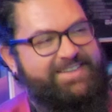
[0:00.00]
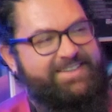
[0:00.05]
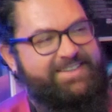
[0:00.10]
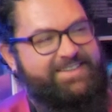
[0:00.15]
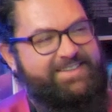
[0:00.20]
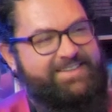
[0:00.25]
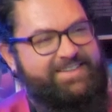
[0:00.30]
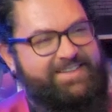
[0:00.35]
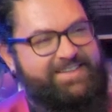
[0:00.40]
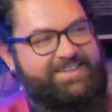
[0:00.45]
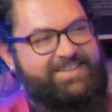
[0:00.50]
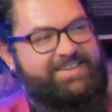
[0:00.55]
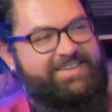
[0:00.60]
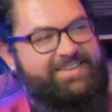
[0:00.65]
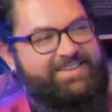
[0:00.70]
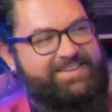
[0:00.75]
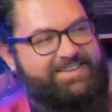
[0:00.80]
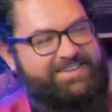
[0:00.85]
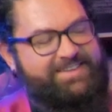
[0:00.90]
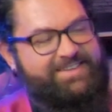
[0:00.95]

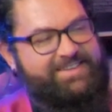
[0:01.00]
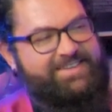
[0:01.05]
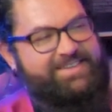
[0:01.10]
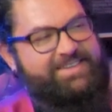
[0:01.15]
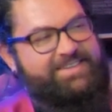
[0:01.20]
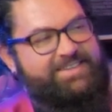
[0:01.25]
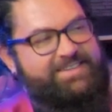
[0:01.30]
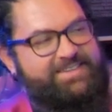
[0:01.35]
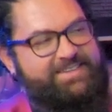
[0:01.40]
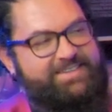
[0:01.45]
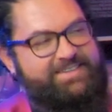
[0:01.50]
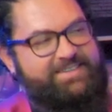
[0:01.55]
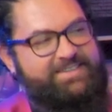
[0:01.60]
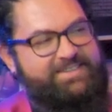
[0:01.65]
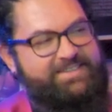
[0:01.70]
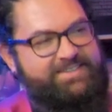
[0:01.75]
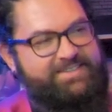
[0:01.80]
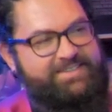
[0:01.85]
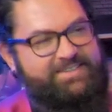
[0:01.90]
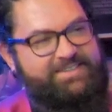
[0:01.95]

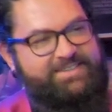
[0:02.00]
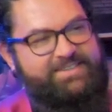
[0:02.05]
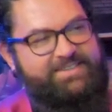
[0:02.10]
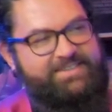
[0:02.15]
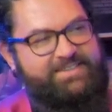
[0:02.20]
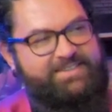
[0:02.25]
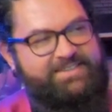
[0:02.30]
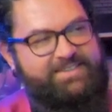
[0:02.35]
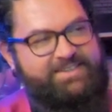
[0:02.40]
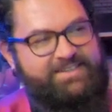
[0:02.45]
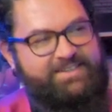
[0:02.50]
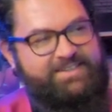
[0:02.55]
No words are spoken by the person on screen.